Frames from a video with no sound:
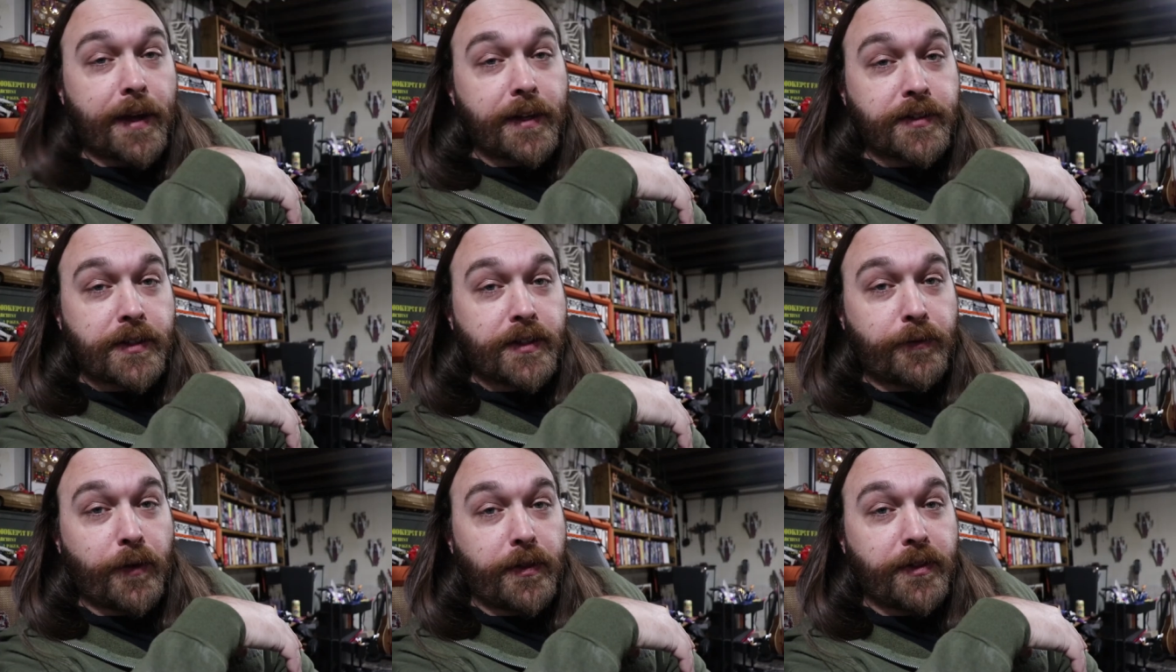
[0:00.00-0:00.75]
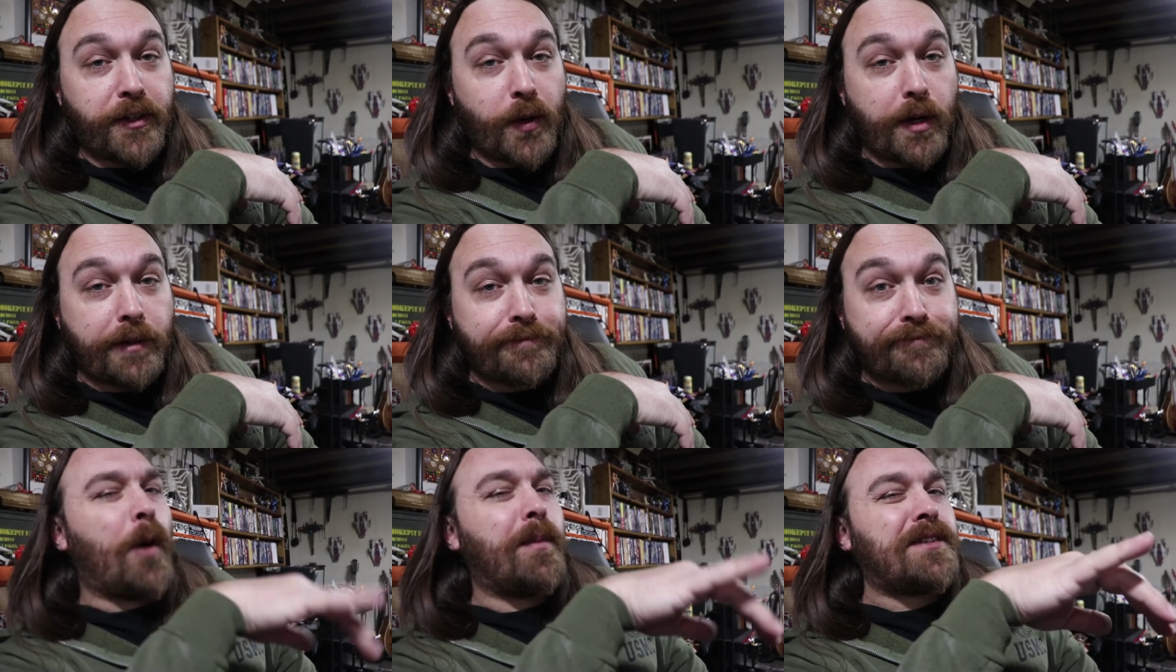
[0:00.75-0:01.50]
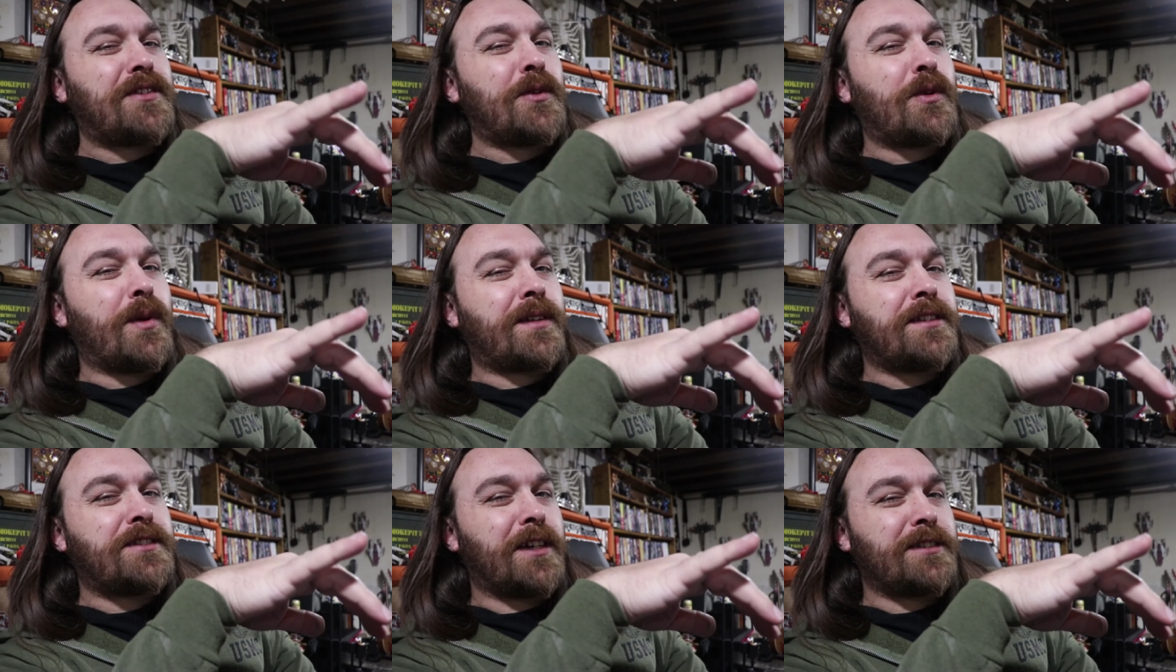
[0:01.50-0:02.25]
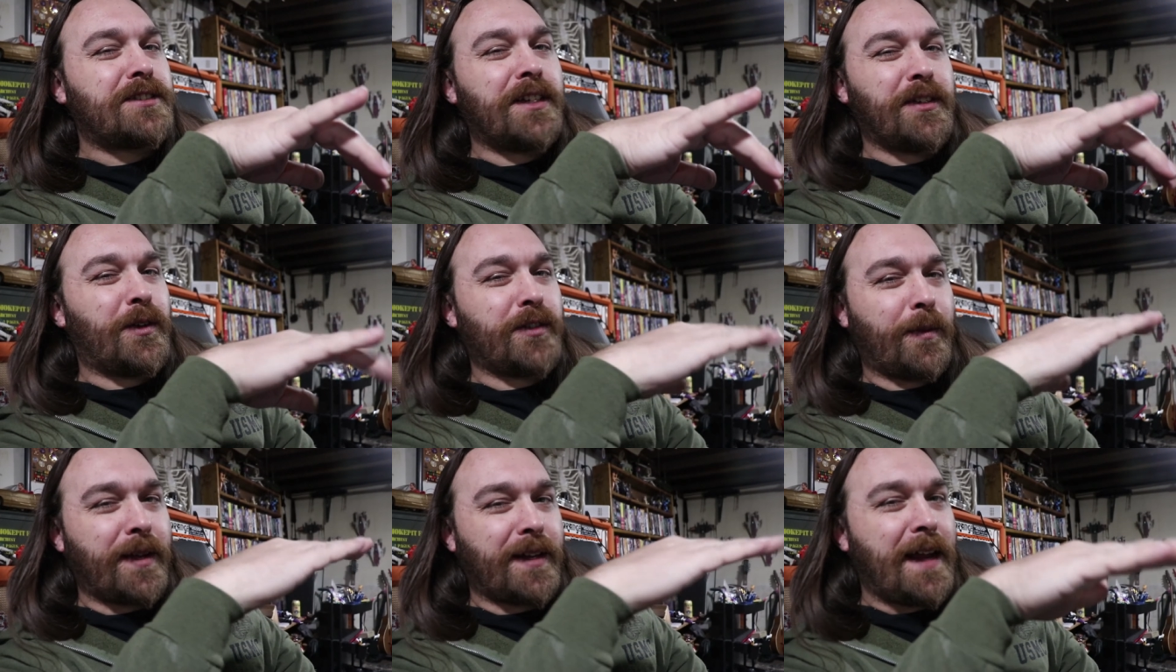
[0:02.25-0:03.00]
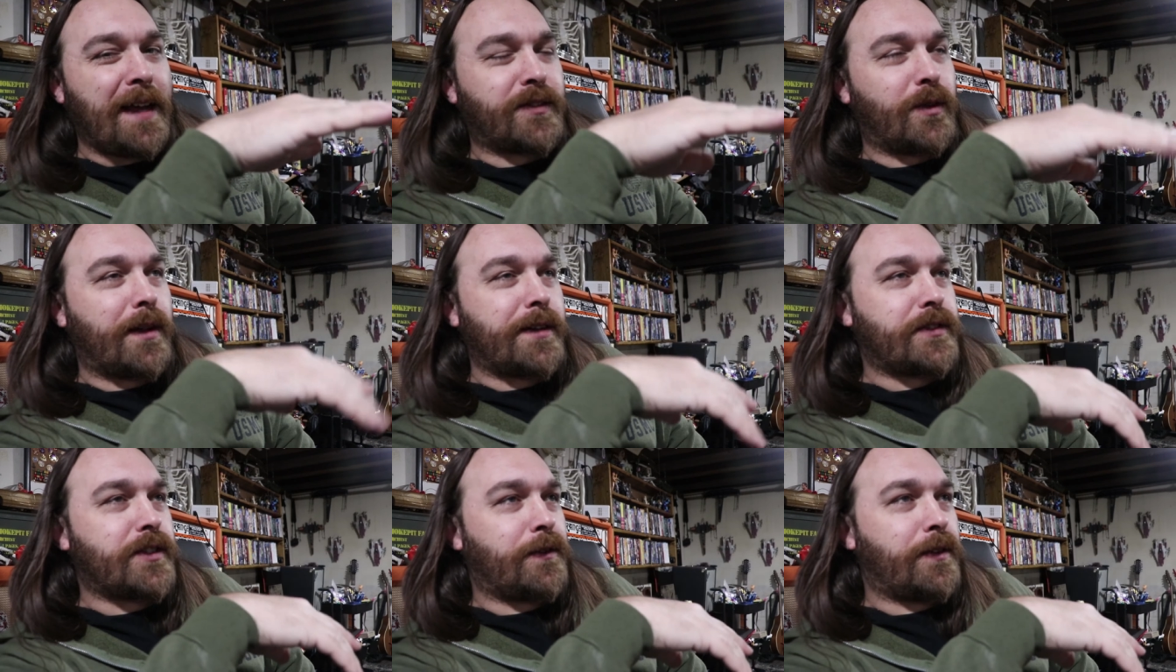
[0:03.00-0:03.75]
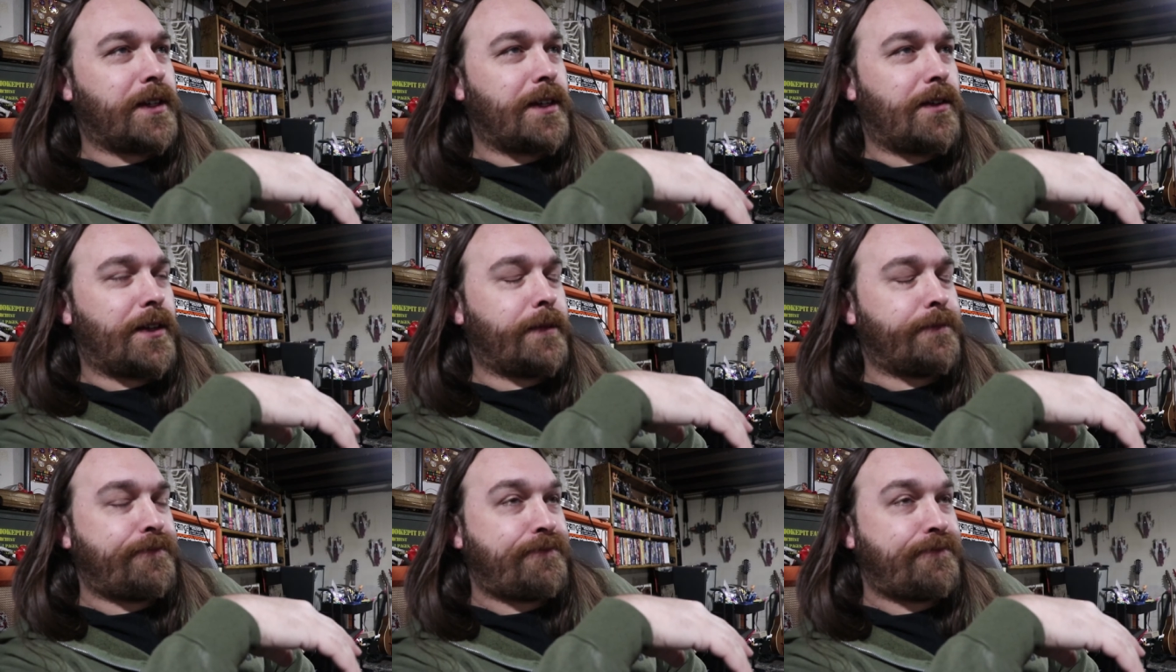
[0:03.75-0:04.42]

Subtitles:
I guess that's a foot in the door. Don't be too quick to judge shit. You'll end up making an asshole out of yourself on the internet.